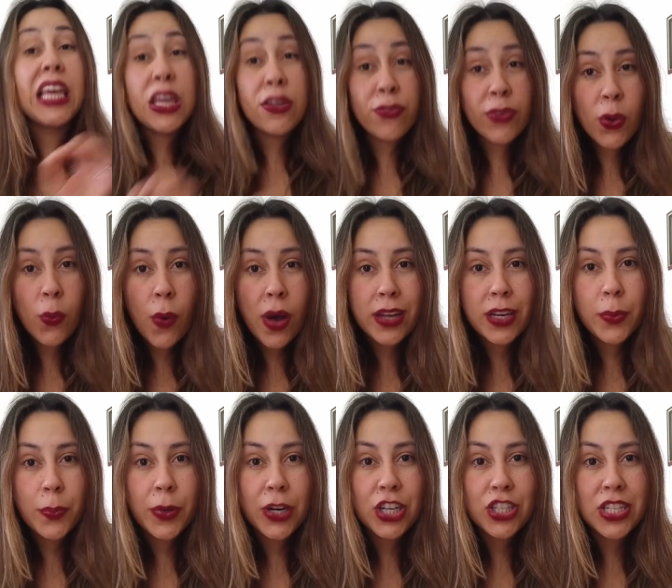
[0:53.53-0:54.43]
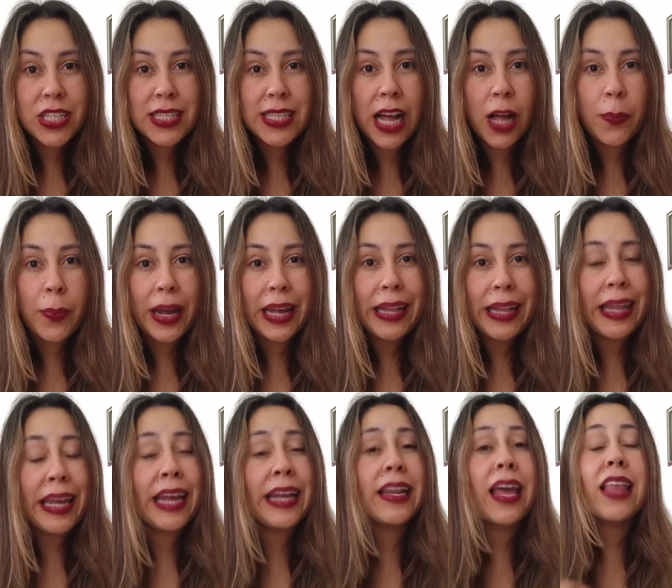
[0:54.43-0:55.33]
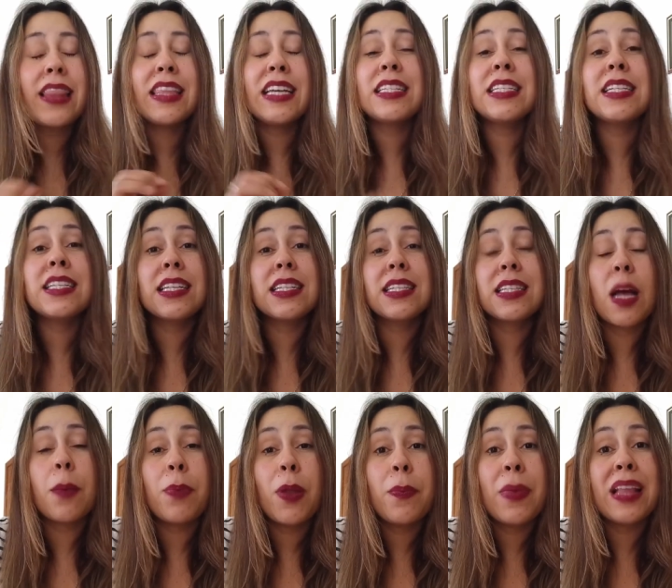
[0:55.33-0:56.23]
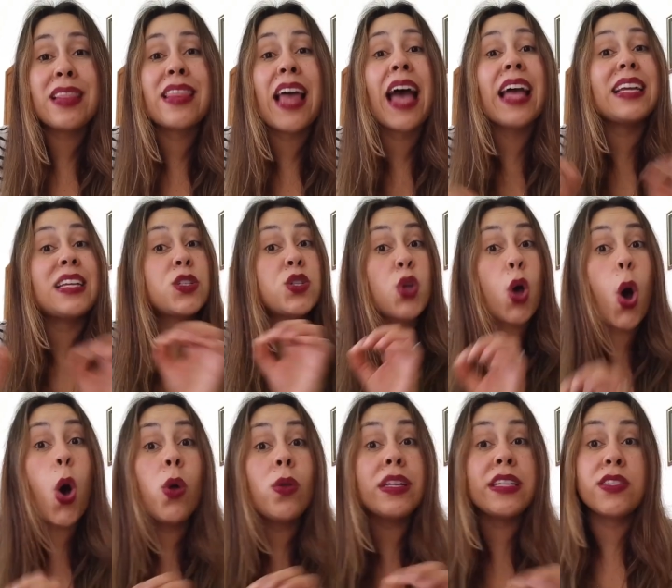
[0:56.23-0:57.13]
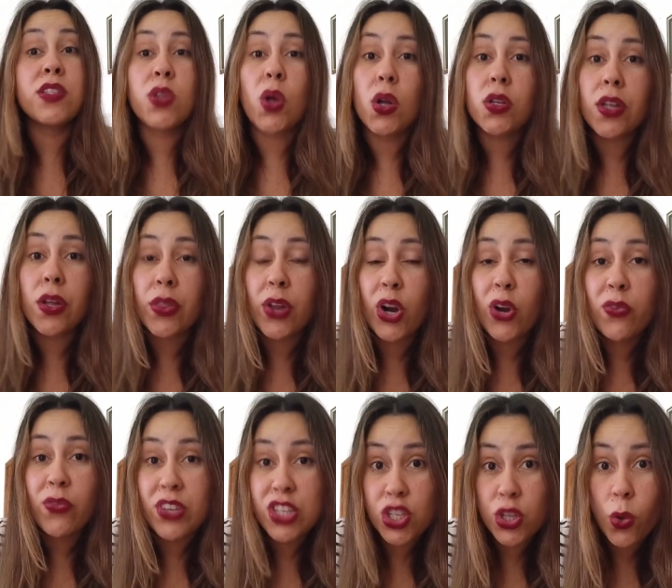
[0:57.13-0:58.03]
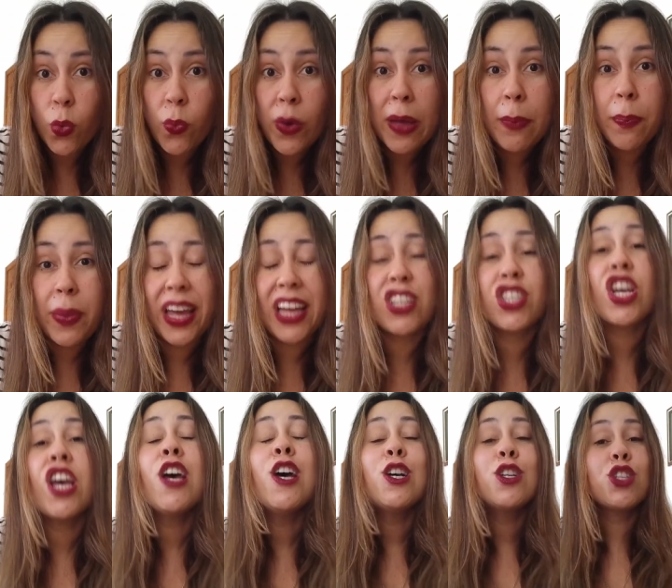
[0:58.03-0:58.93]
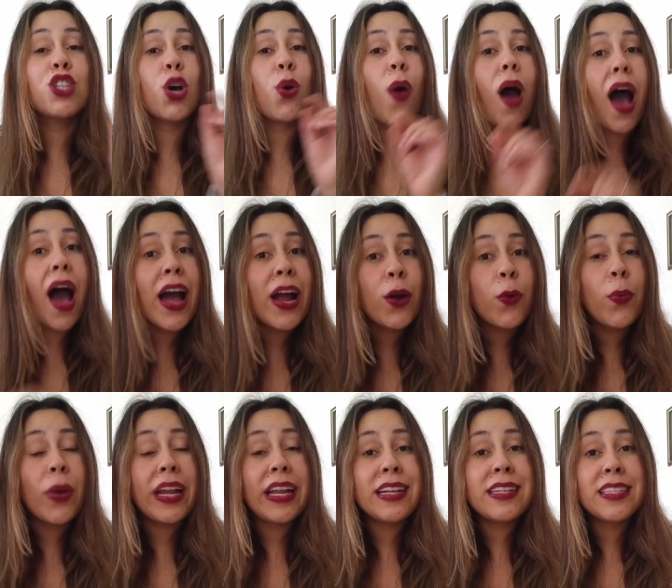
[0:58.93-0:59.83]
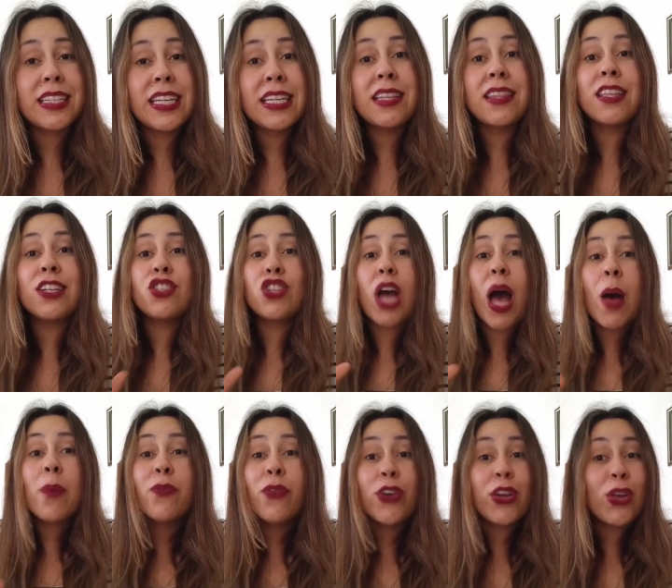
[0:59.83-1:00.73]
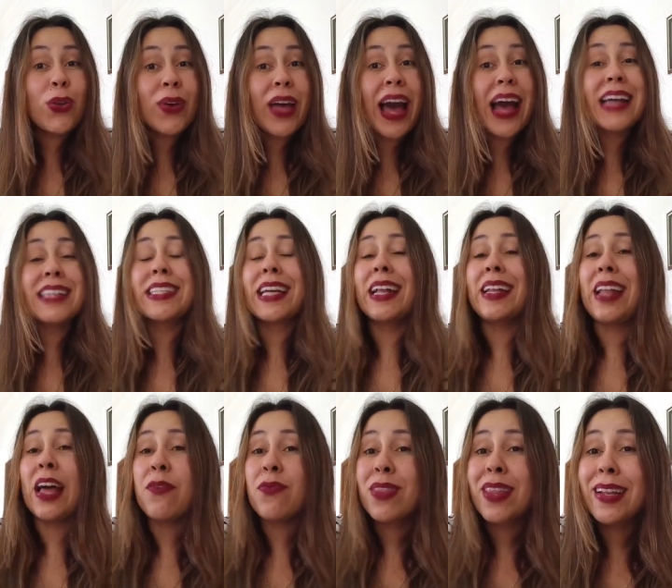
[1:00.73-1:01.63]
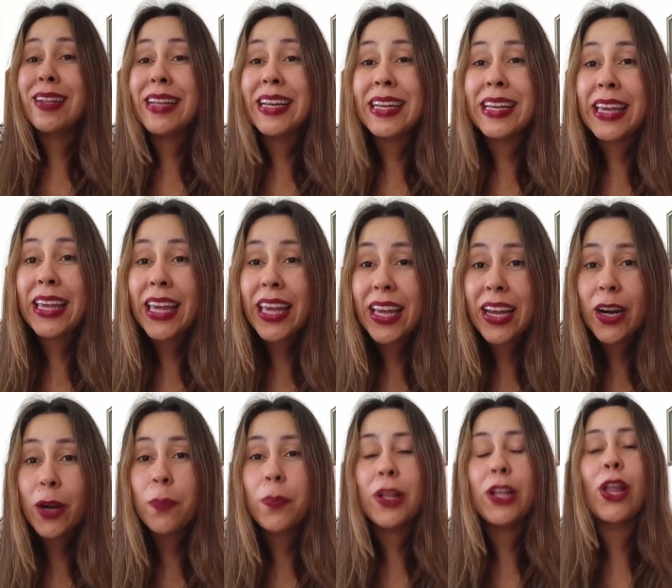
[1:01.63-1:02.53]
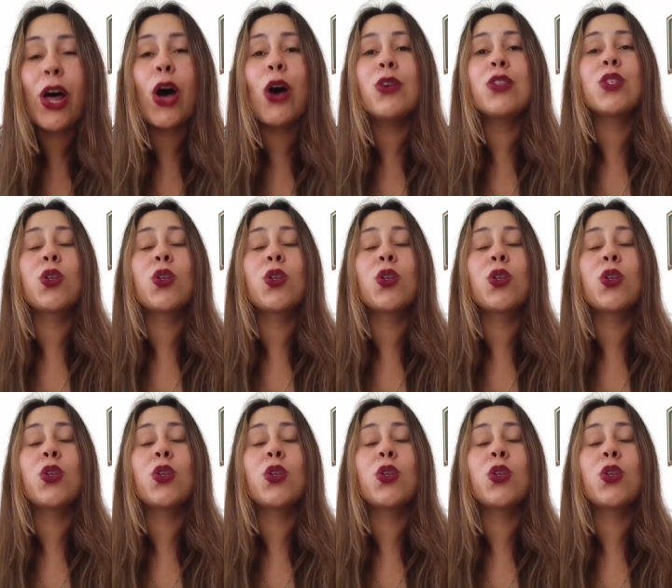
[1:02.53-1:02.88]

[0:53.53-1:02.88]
If you want to purchase Alpilean, this is a supplement that is only sold on their official webpage. So I already did the job for you guys. I left the link here below.